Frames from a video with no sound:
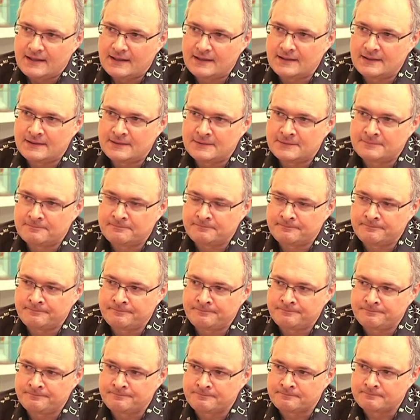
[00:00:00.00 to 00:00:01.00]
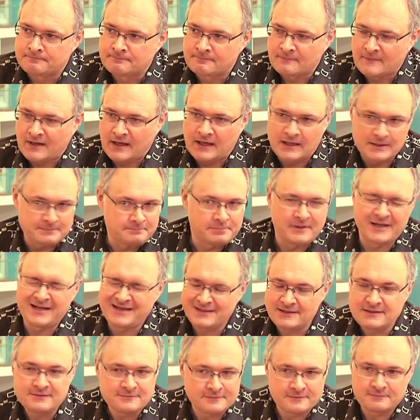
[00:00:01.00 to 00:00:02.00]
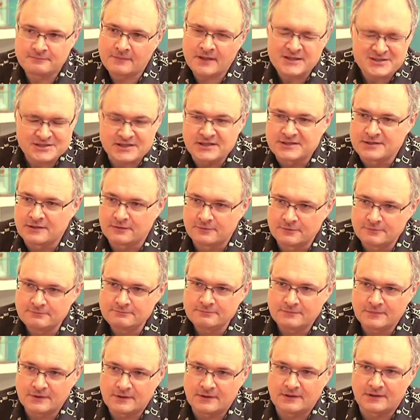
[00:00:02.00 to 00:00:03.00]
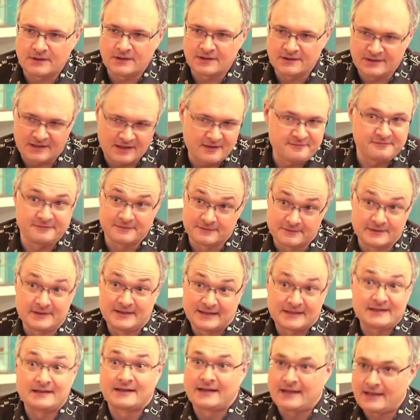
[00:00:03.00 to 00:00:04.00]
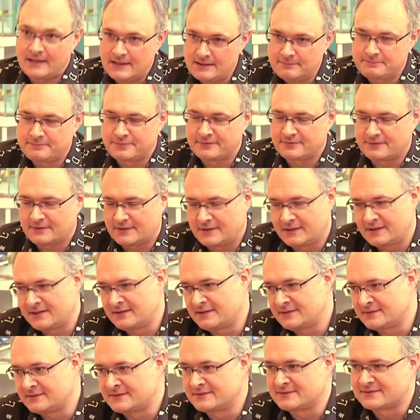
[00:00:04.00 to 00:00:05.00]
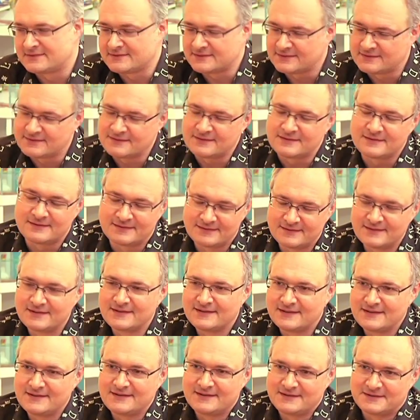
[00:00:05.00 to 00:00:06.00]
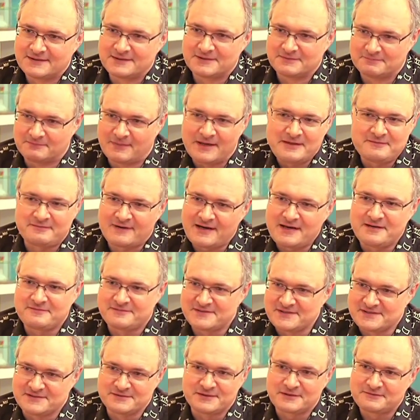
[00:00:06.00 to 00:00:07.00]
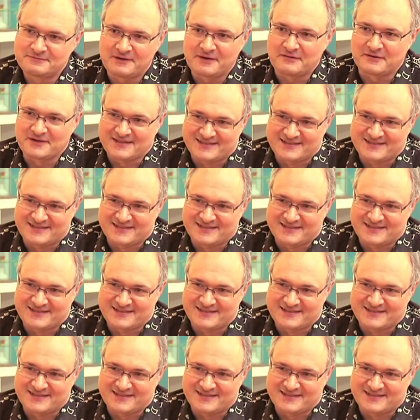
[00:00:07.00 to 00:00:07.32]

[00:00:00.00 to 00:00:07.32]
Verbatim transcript: Um, I'm playing much at home. I have a little lab and. Uh, my wife is not very